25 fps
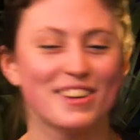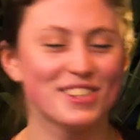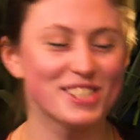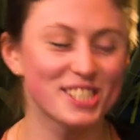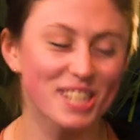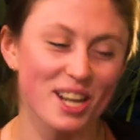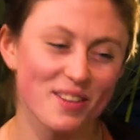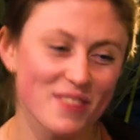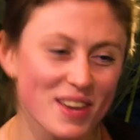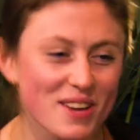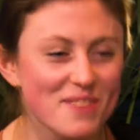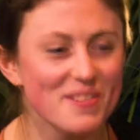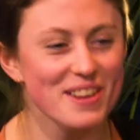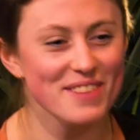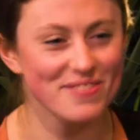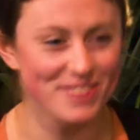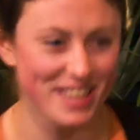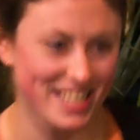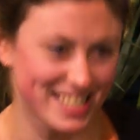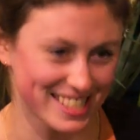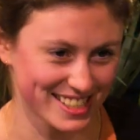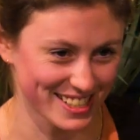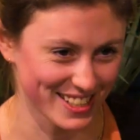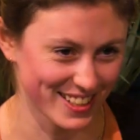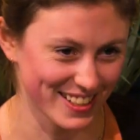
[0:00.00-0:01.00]
was coming with
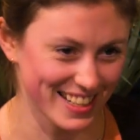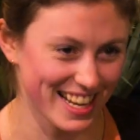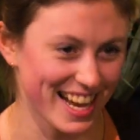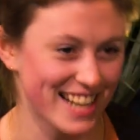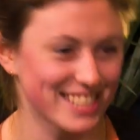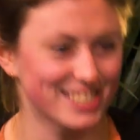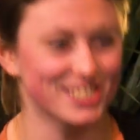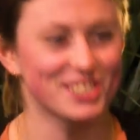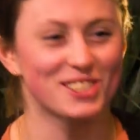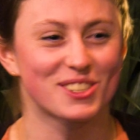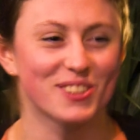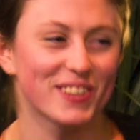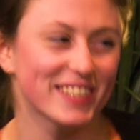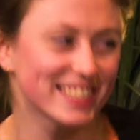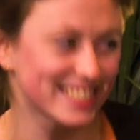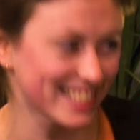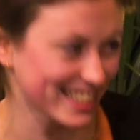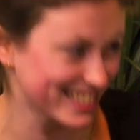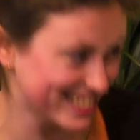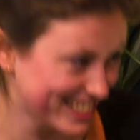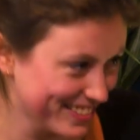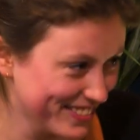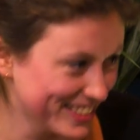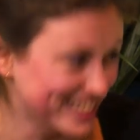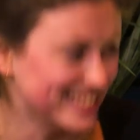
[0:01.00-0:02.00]
his son as a joint
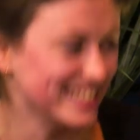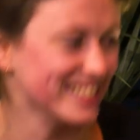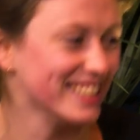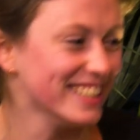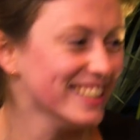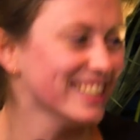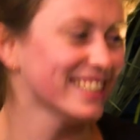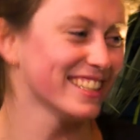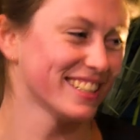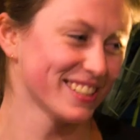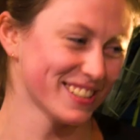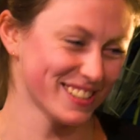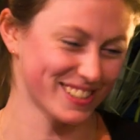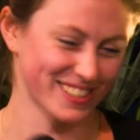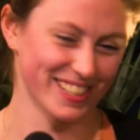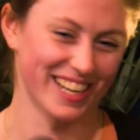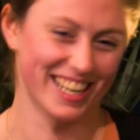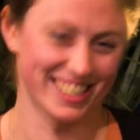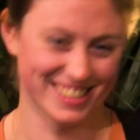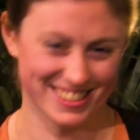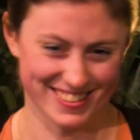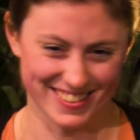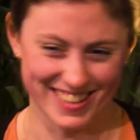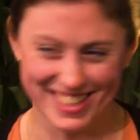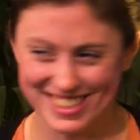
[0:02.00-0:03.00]
activity. He also
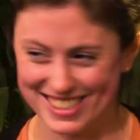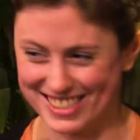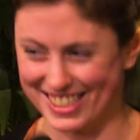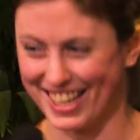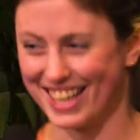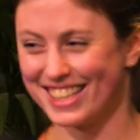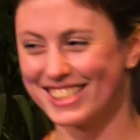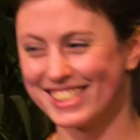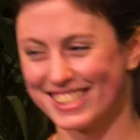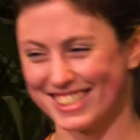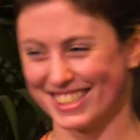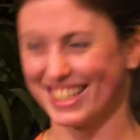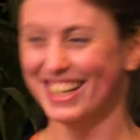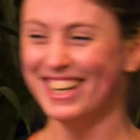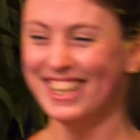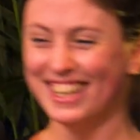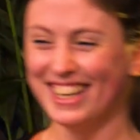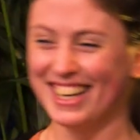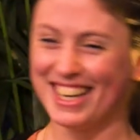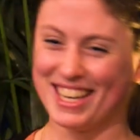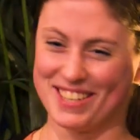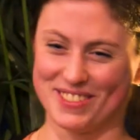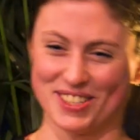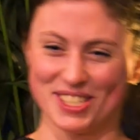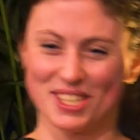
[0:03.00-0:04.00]
has grandsons.
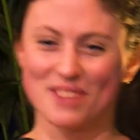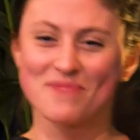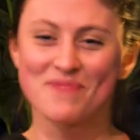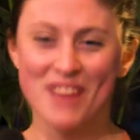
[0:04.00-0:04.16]
he wasn't